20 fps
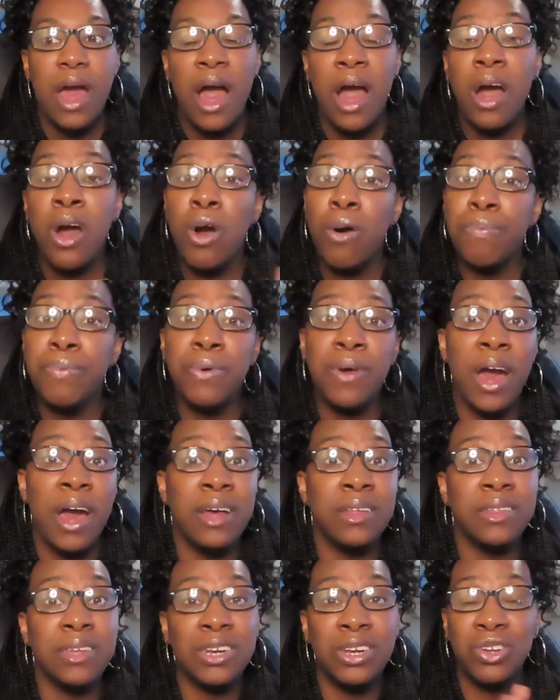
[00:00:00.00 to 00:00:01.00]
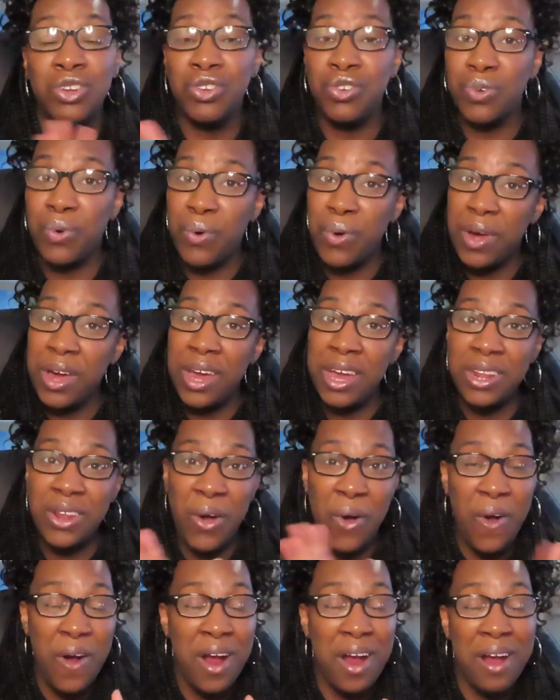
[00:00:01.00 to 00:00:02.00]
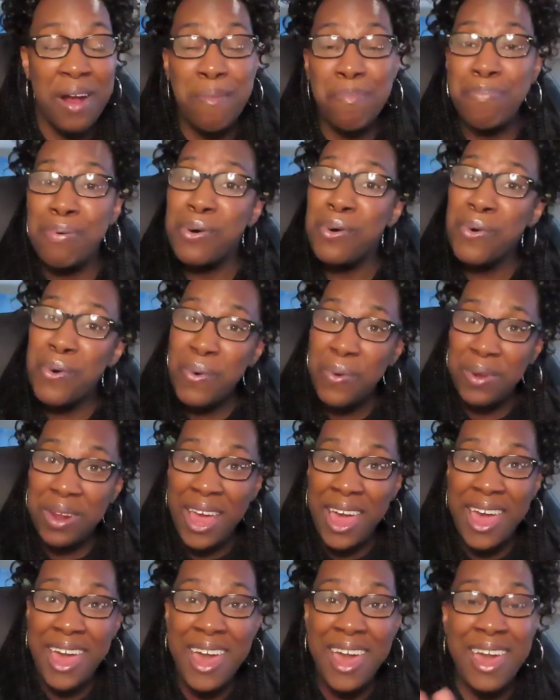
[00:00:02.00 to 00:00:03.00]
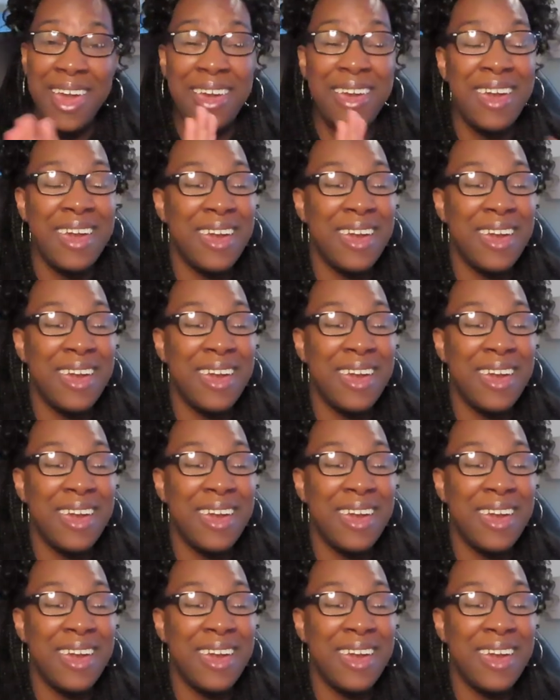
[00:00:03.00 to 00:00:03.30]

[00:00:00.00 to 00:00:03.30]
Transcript: hope you guys enjoyed our pool day.